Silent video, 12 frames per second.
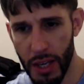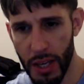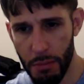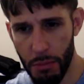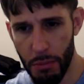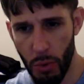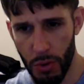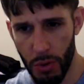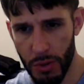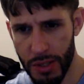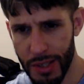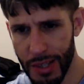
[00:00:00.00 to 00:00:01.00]

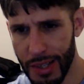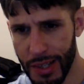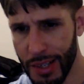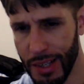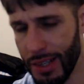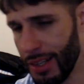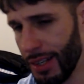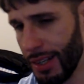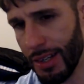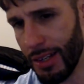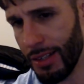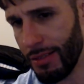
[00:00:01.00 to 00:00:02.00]
Bortles
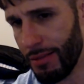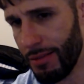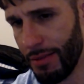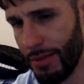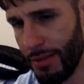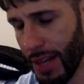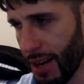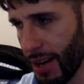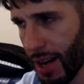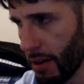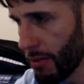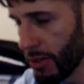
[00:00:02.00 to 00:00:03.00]
that I've
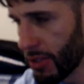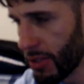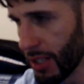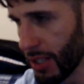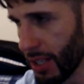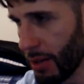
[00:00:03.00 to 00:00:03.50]
ever seen.